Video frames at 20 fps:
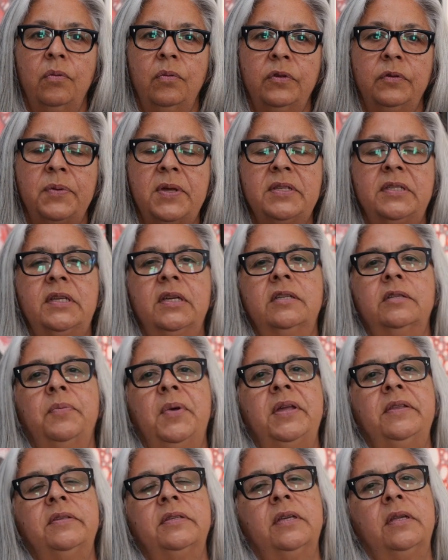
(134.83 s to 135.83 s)
spent six
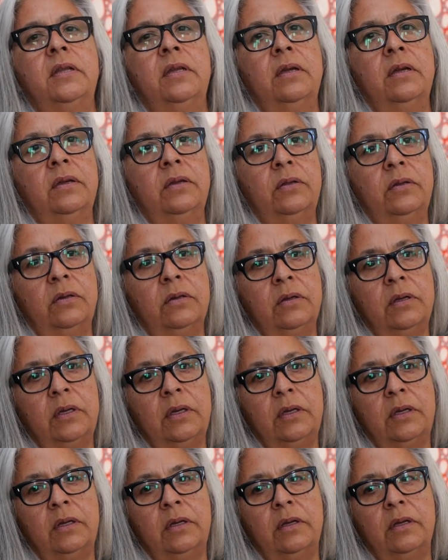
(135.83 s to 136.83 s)
months in a
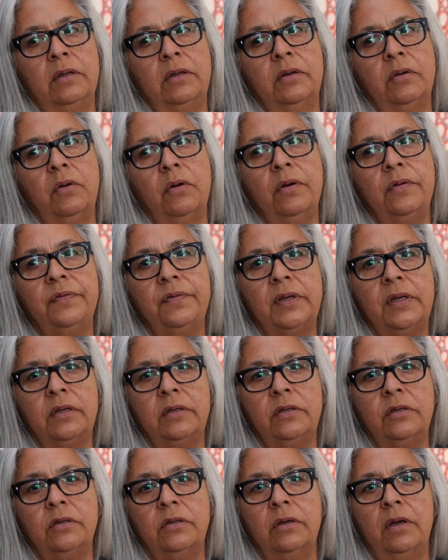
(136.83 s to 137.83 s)
in an
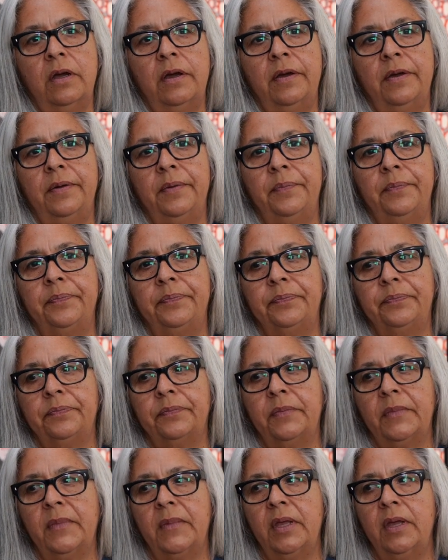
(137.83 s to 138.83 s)
orphanage, um,
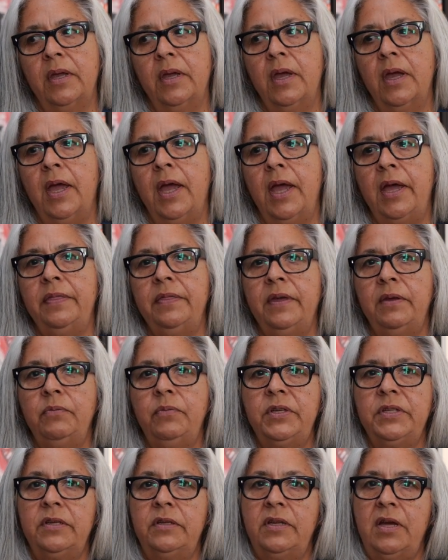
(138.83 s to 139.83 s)
and
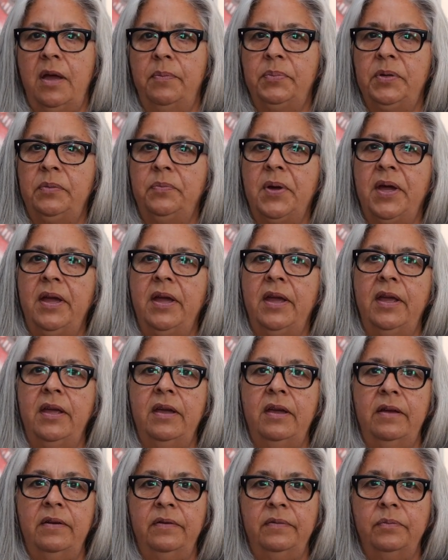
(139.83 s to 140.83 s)
then was adopted
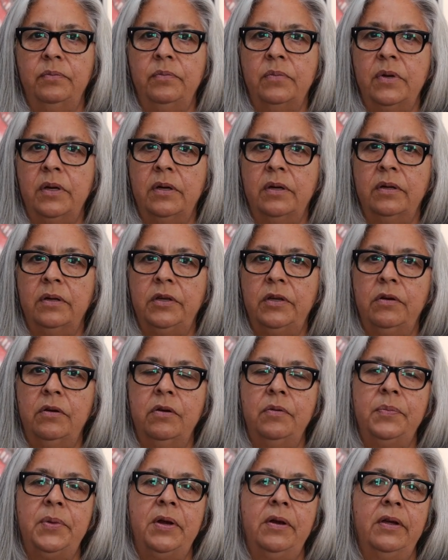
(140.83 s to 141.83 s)
by a, a
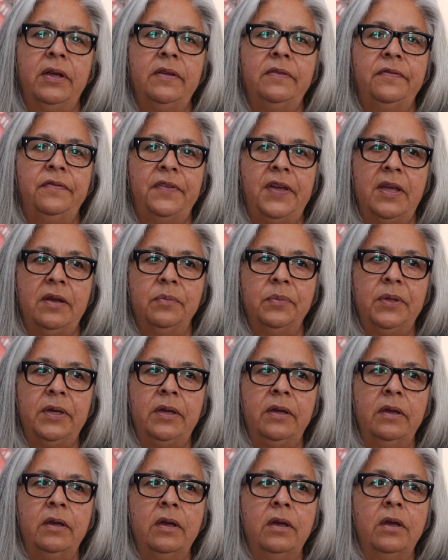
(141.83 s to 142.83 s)
Euro-American
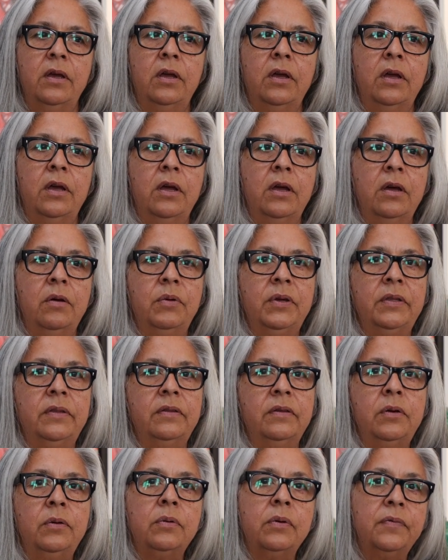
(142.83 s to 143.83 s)
family uh,
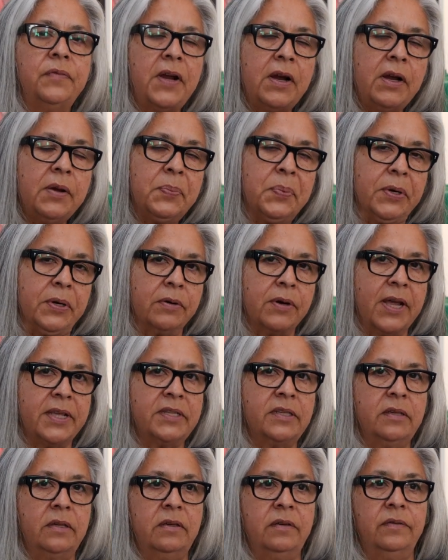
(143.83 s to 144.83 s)
with who were very
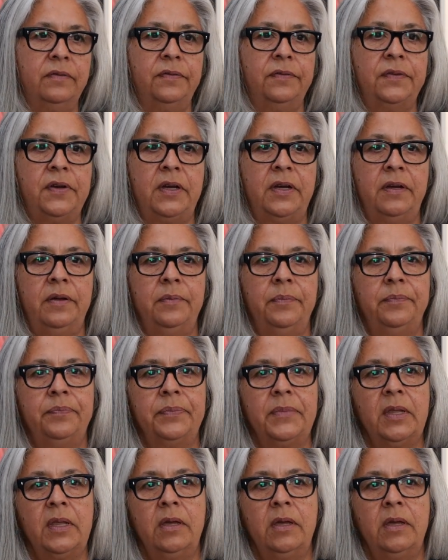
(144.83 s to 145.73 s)
progressive, um,